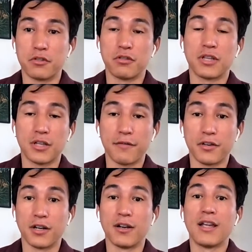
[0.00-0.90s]
to the
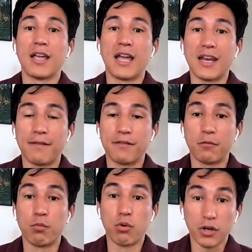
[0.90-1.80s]
governor, and had
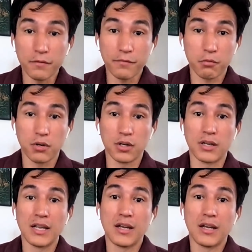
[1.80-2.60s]
them word for word